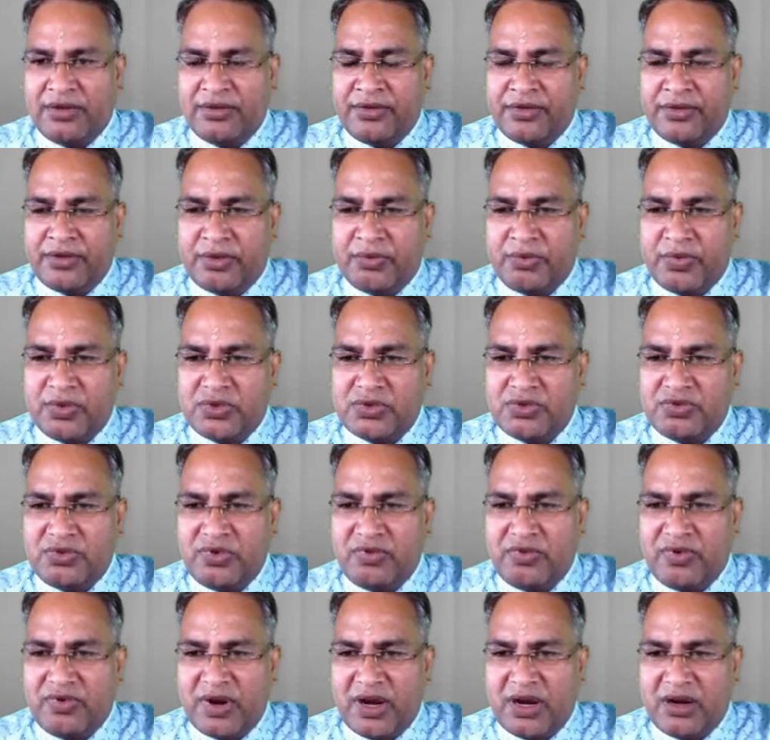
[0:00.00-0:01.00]
suppose we
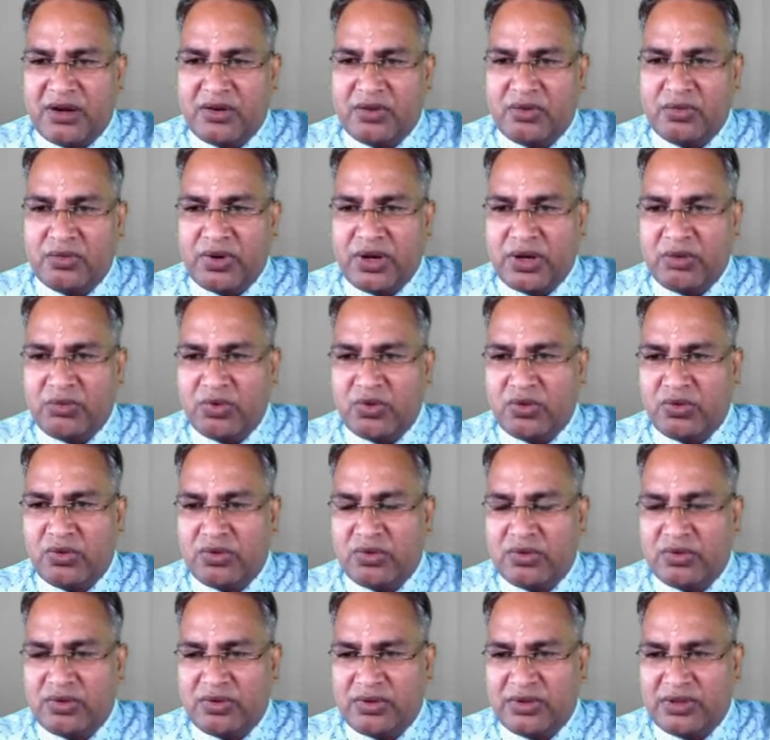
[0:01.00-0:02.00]
want to remove
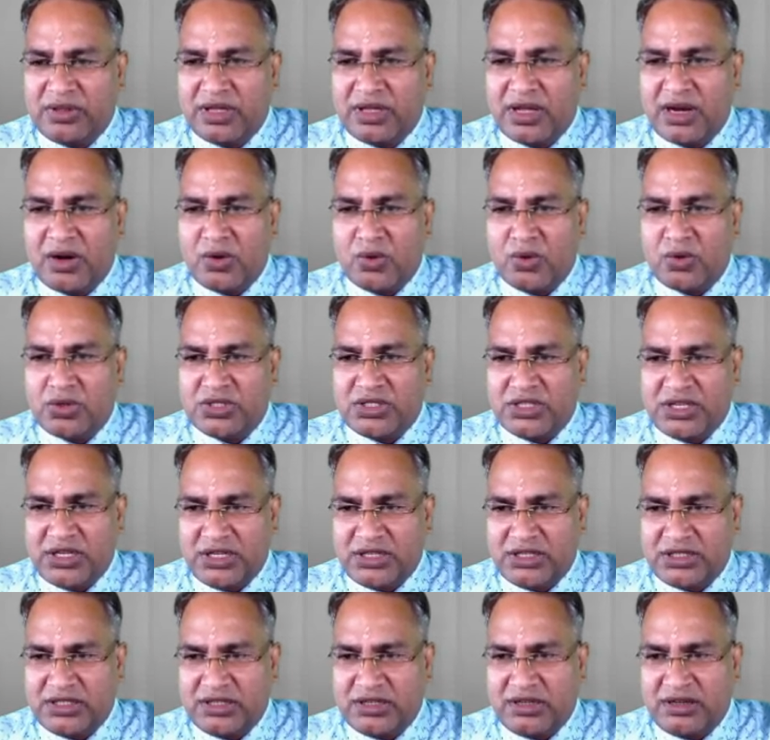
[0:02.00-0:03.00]
the node
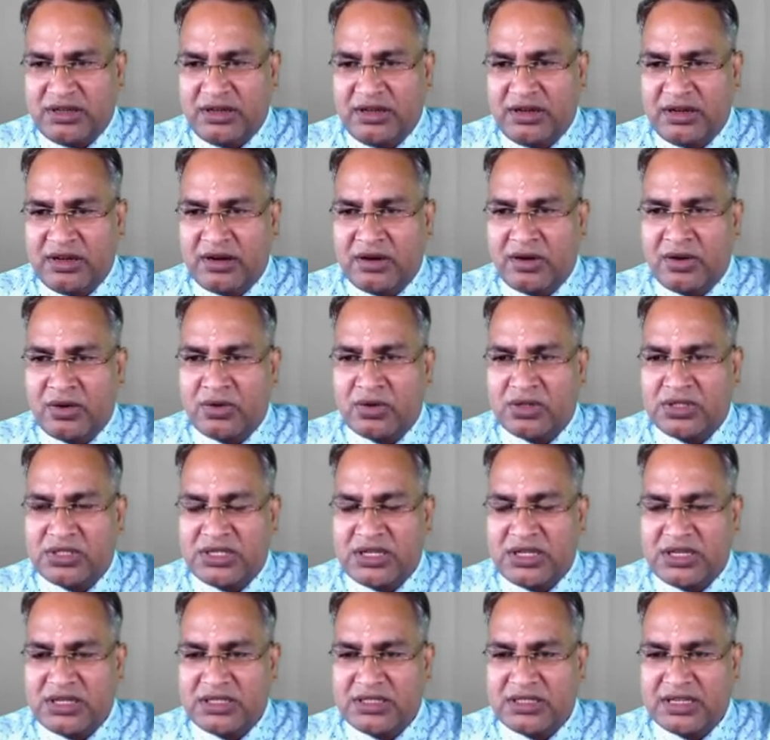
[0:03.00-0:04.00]
6. Here node
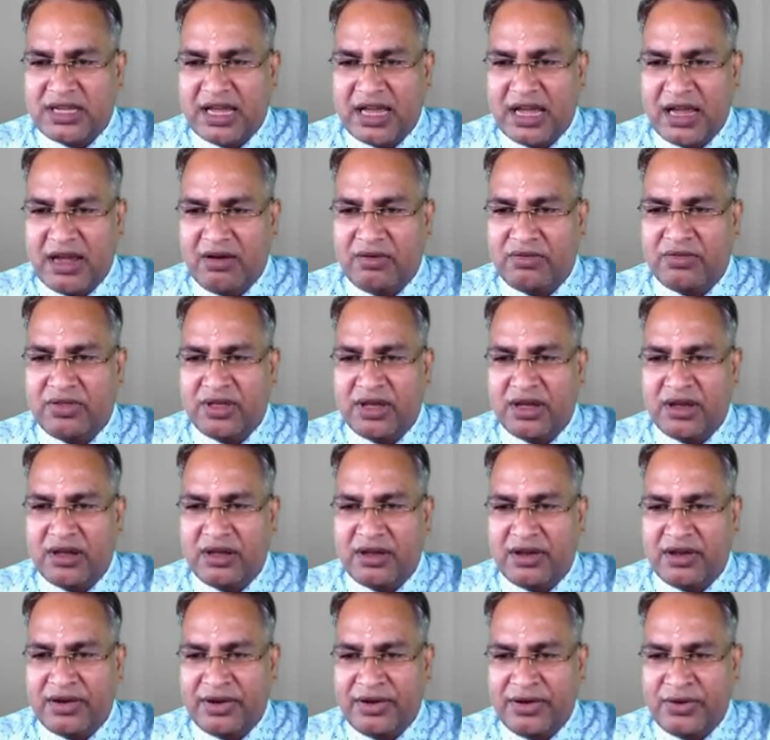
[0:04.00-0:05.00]
6 have the
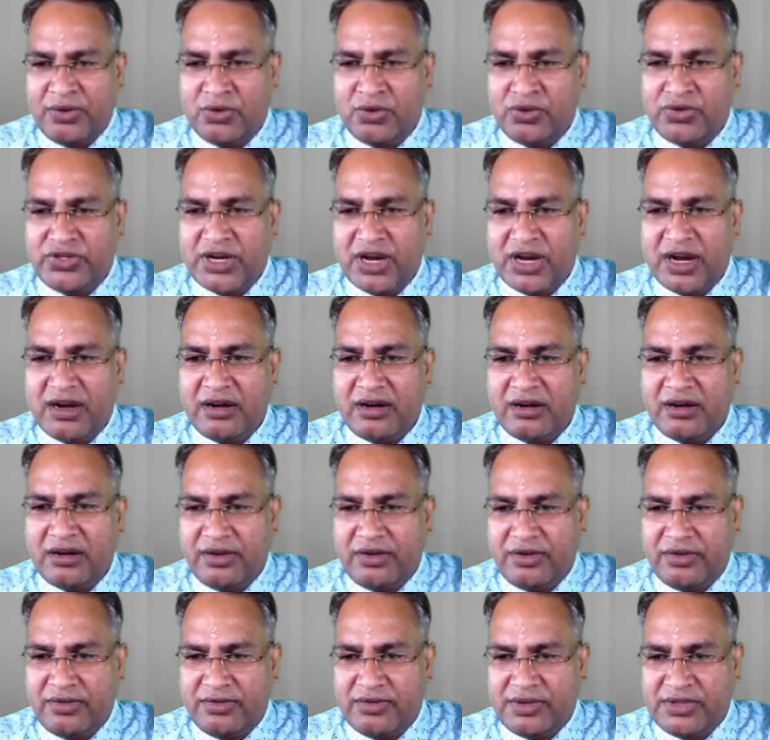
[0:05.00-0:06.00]
new child
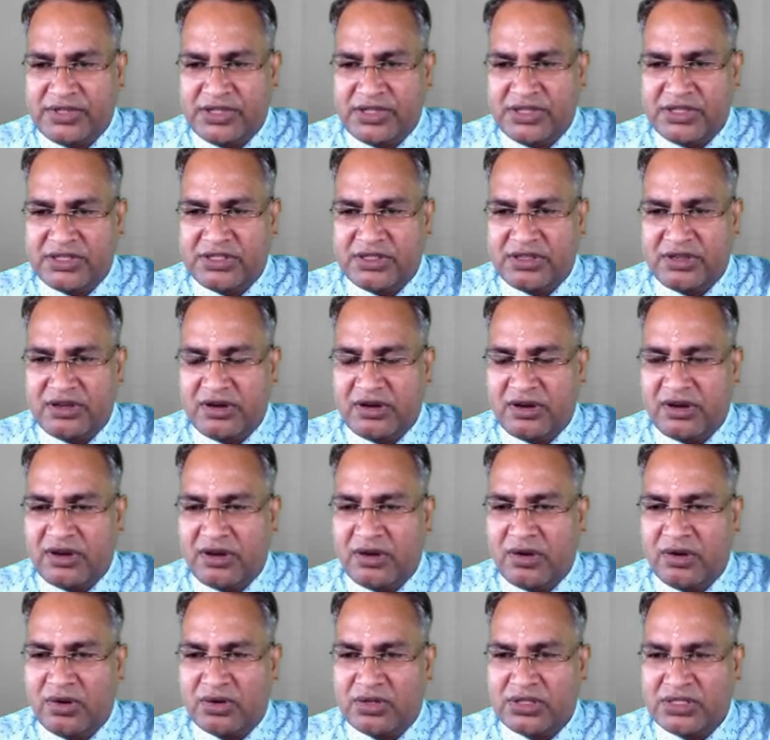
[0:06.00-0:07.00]
which is
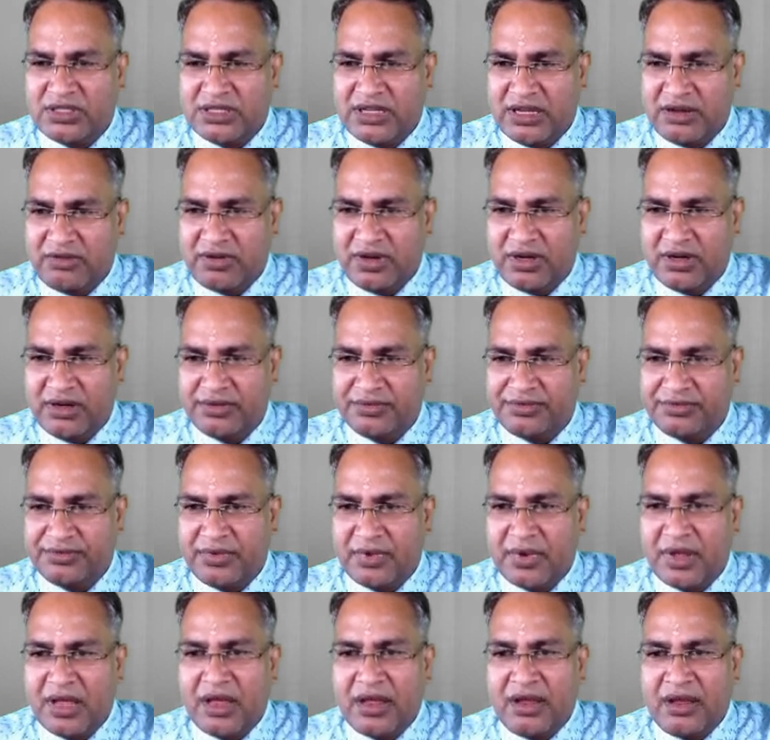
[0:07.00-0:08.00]
node 7.
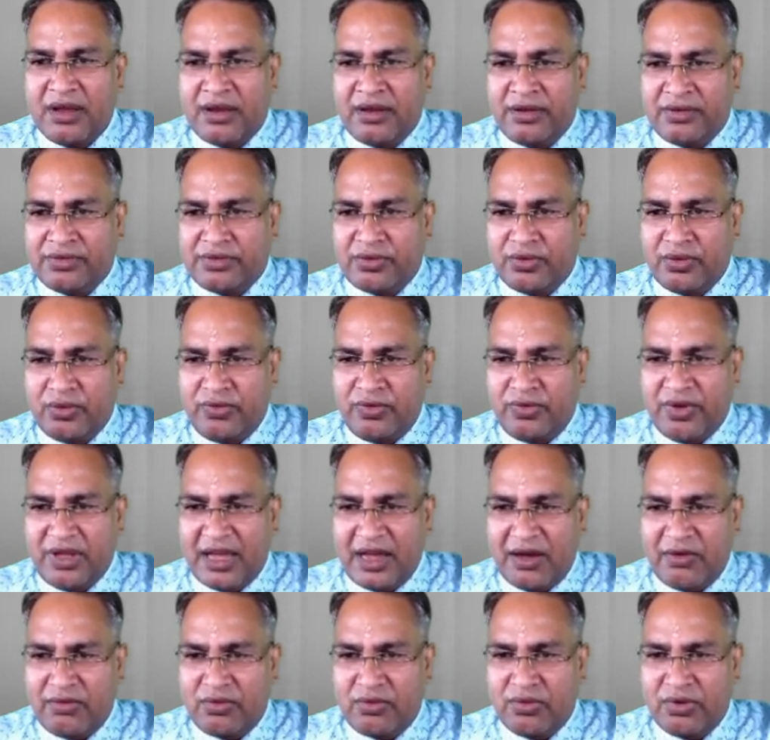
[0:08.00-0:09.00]
So we
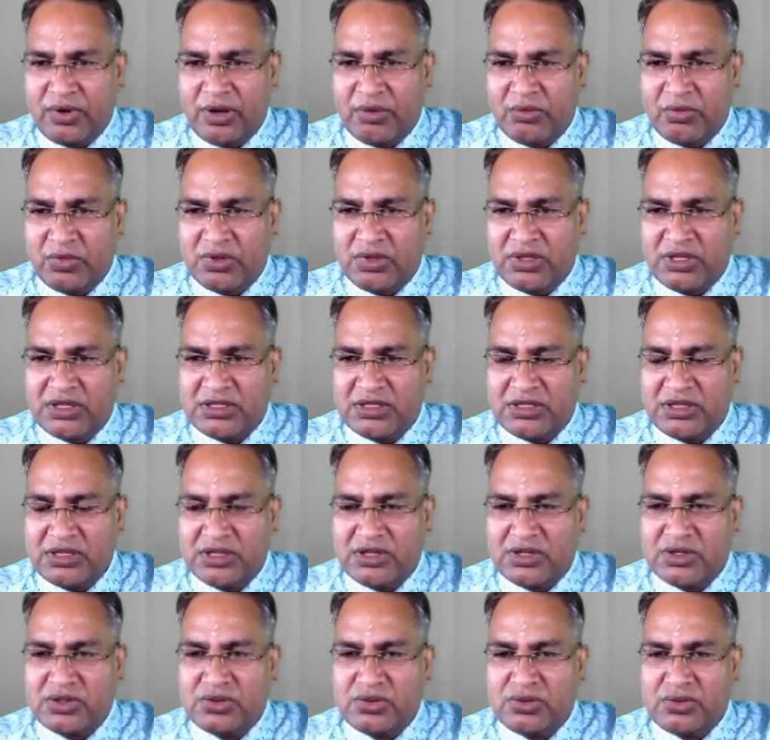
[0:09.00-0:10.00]
have to remove this.
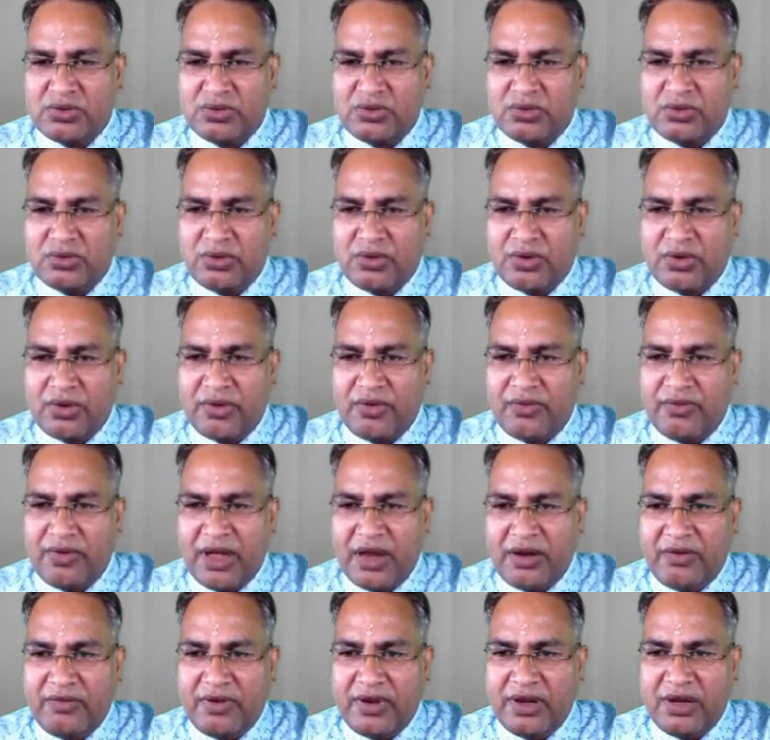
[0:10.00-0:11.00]
So
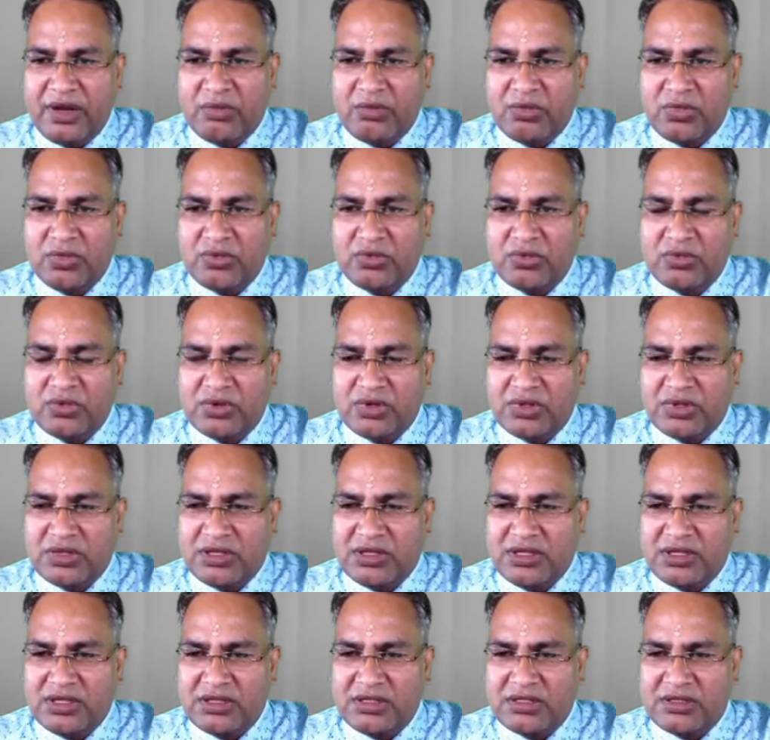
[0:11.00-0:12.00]
when we remove
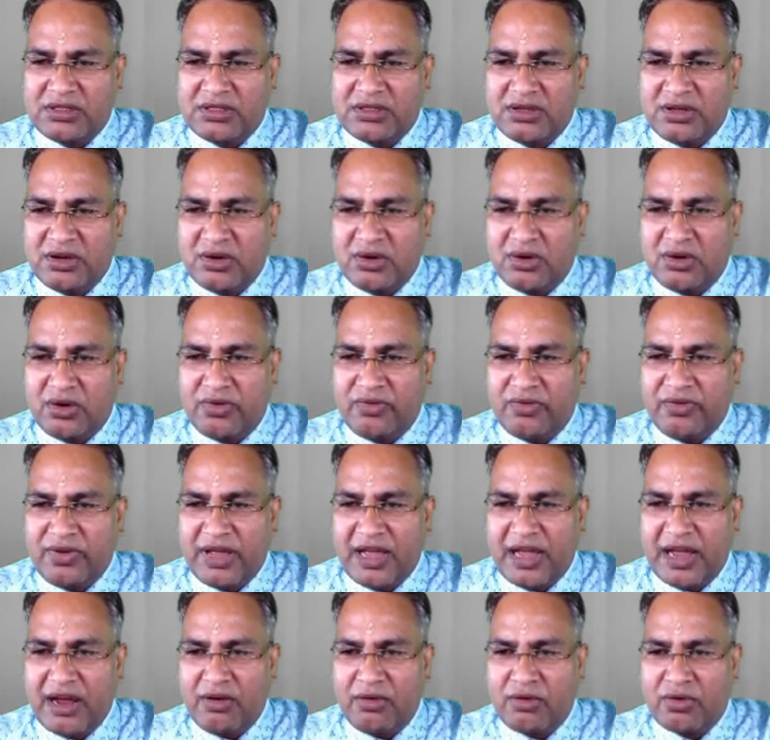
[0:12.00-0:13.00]
this node, we
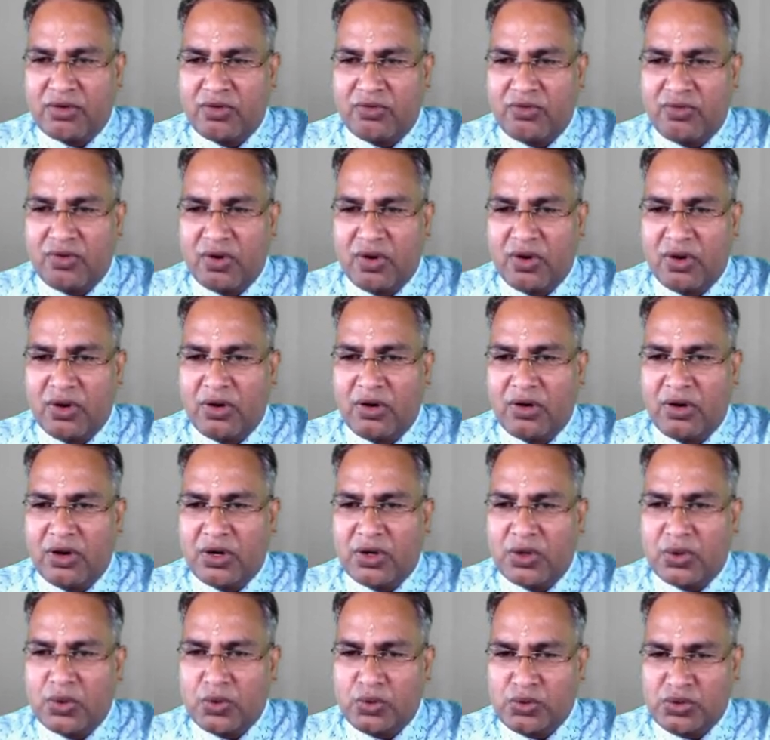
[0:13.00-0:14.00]
have to follow
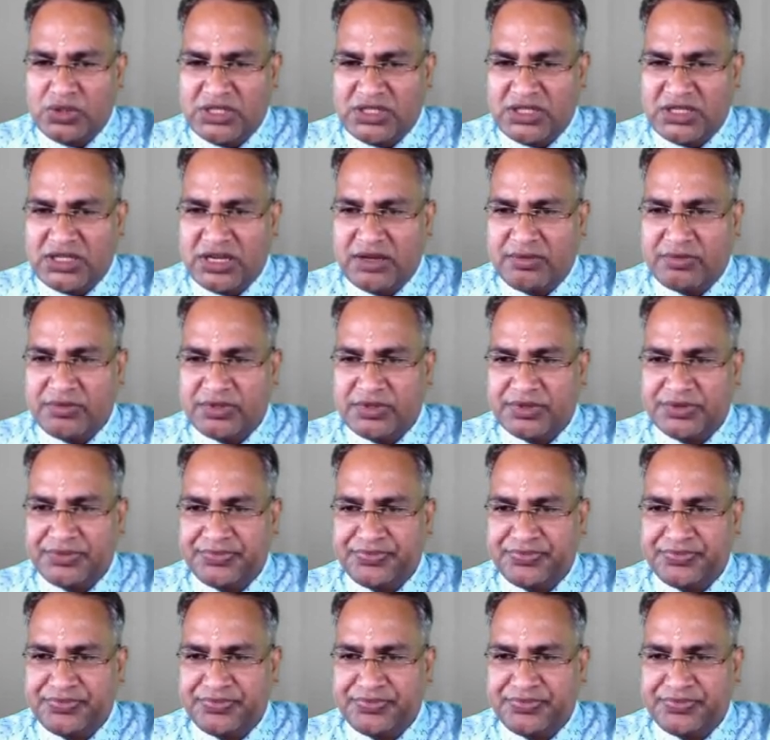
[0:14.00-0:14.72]
2 steps.